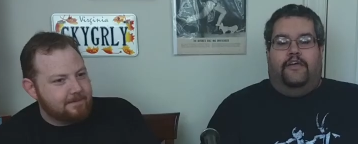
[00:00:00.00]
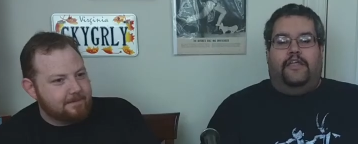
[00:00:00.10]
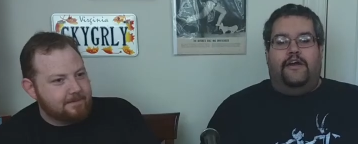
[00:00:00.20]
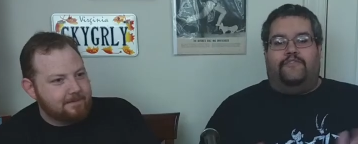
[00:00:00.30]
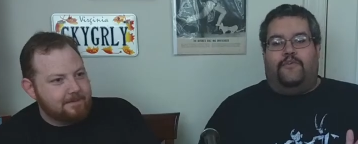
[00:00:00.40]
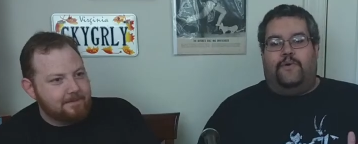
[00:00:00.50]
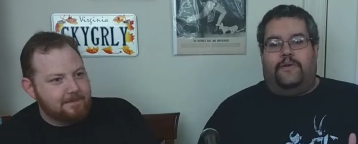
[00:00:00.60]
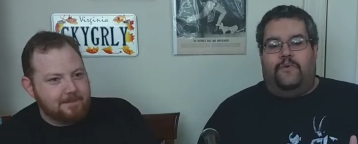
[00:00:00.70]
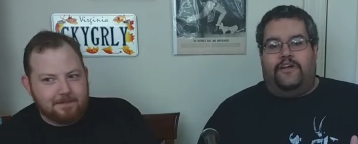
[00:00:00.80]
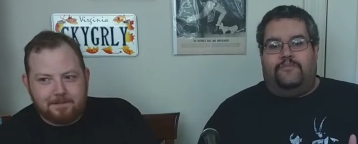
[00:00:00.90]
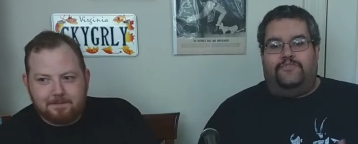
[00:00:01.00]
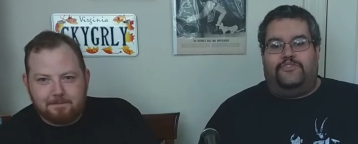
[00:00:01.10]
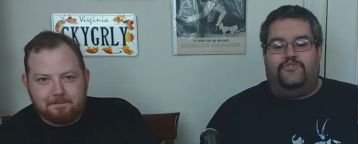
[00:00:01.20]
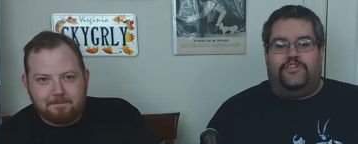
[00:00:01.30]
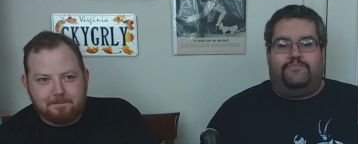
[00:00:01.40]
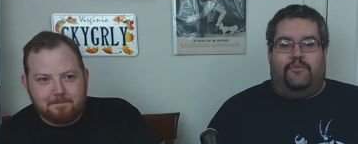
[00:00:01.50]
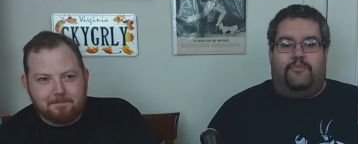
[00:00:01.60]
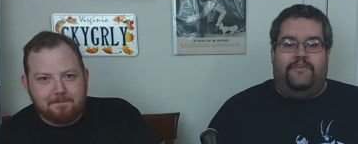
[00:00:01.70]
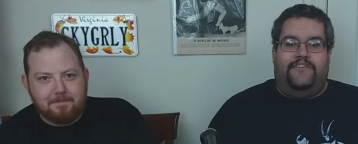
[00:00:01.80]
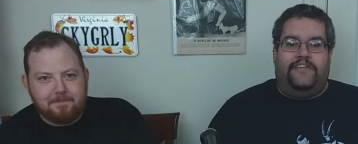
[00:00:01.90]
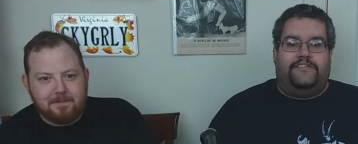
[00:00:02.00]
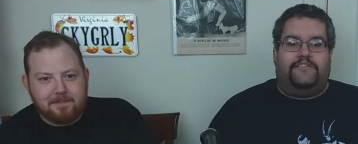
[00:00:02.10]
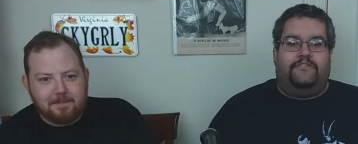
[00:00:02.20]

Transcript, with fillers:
Speaker 1: Hello everyone, welcome to Just Born Movies,